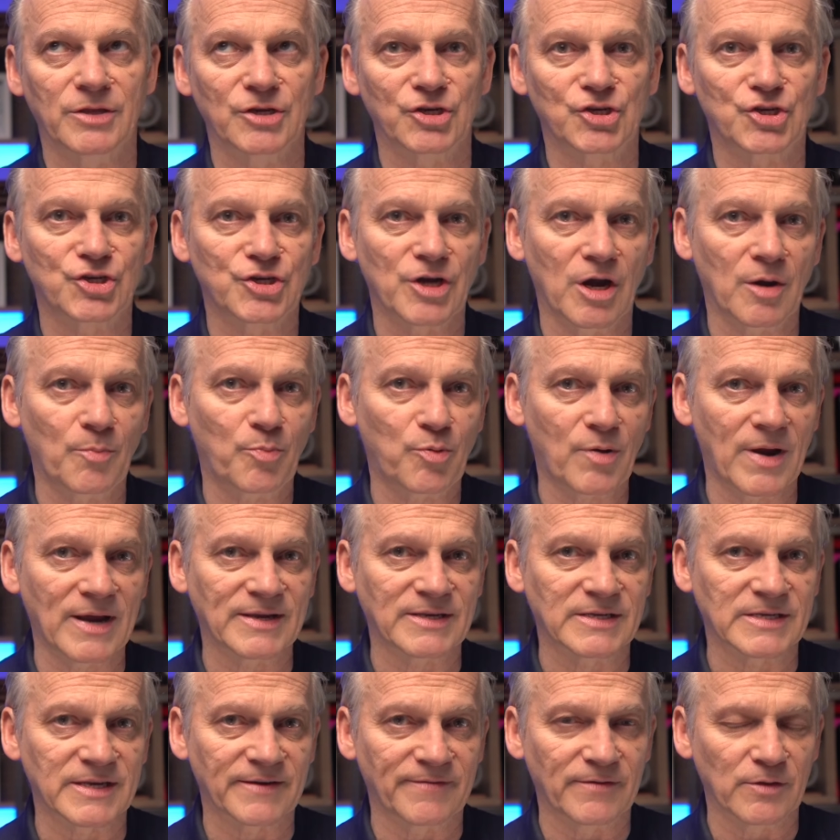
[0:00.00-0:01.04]
the share
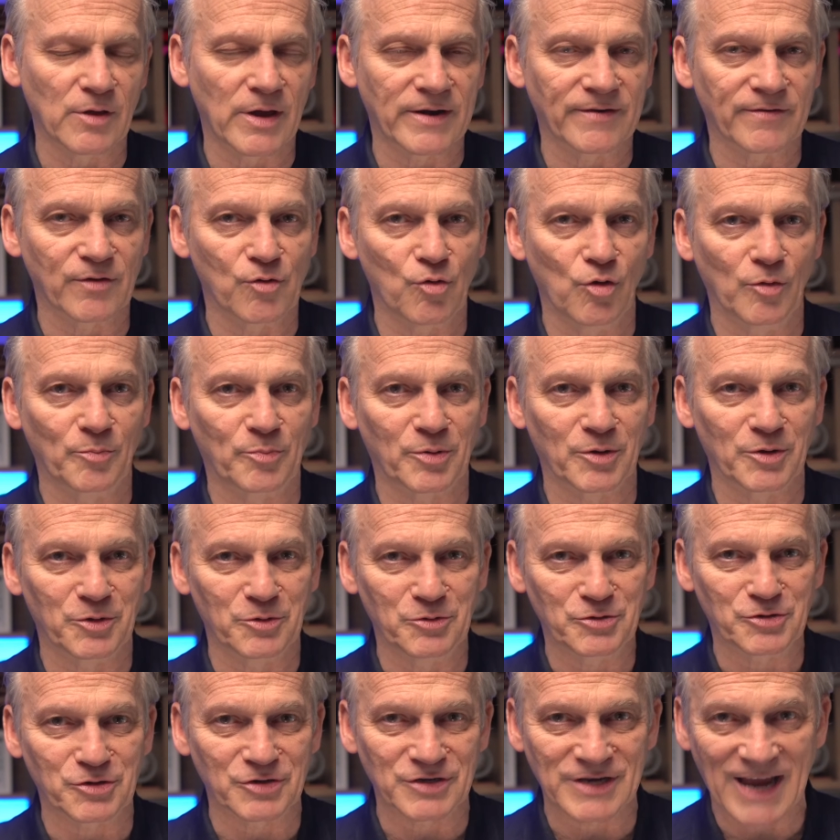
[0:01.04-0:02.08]
prices of a lot of gold
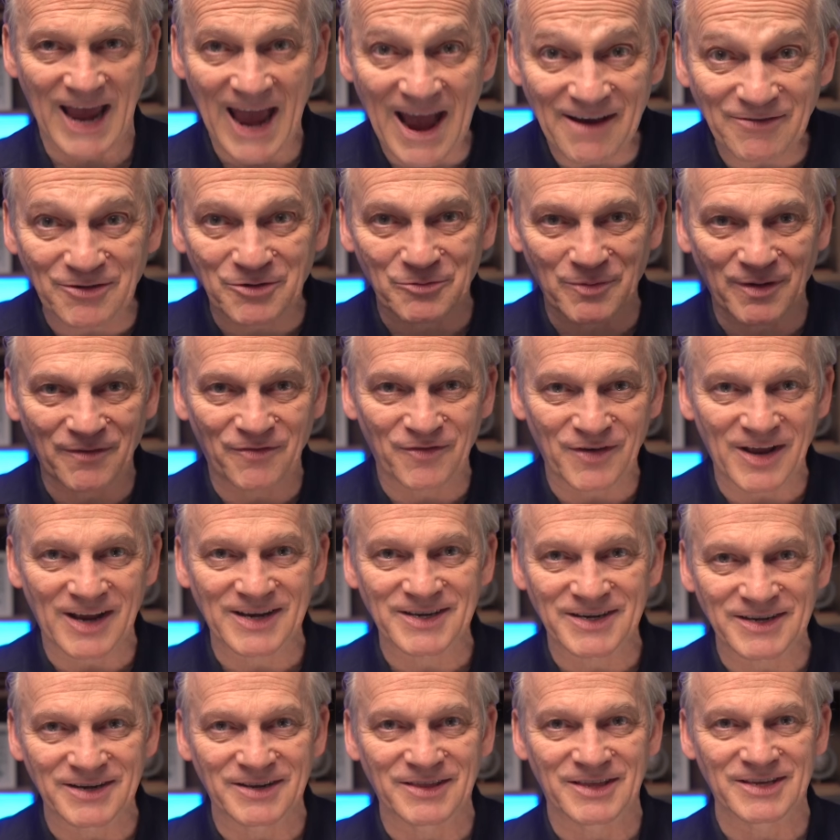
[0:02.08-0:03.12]
producers haven't
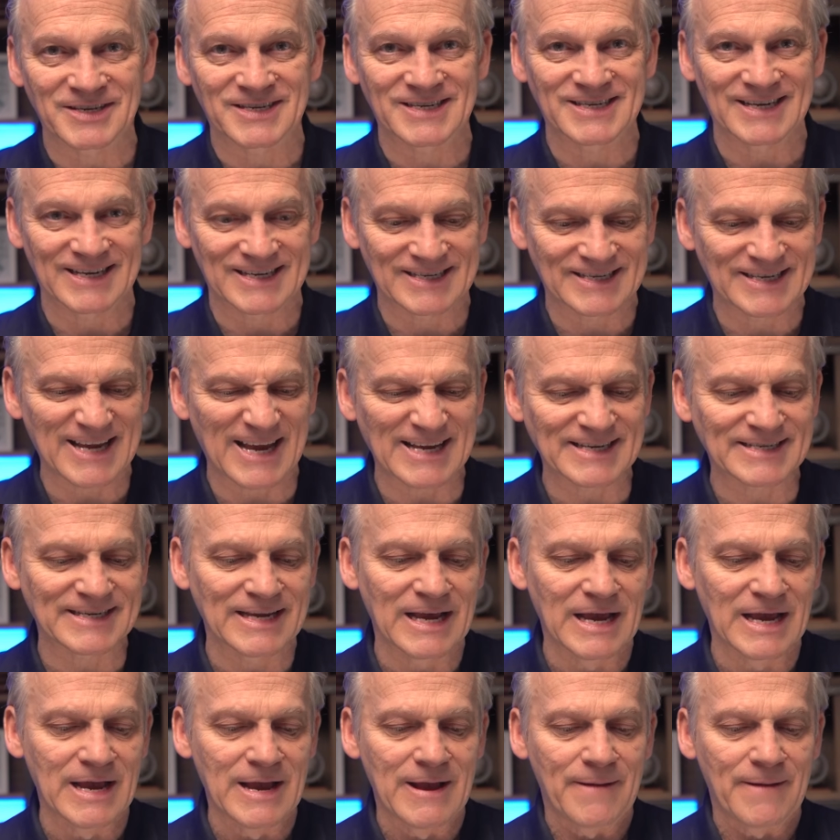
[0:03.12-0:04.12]
reflected this success.